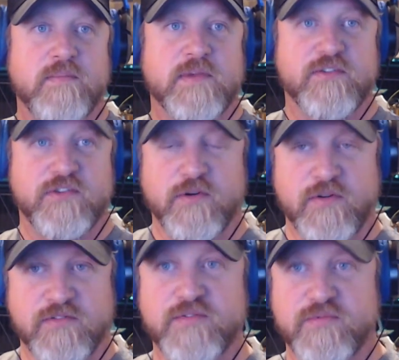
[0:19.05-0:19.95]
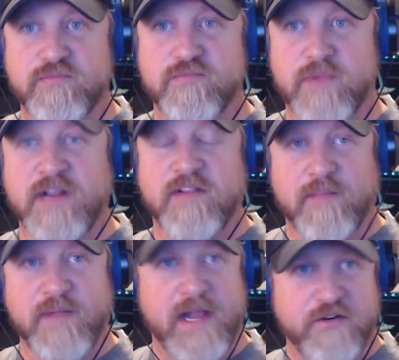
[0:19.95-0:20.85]
because it's
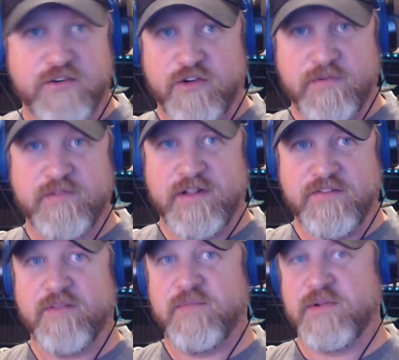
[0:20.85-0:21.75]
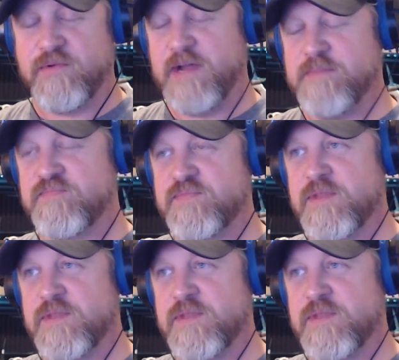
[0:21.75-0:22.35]
anytime the haters show up, you've done something right.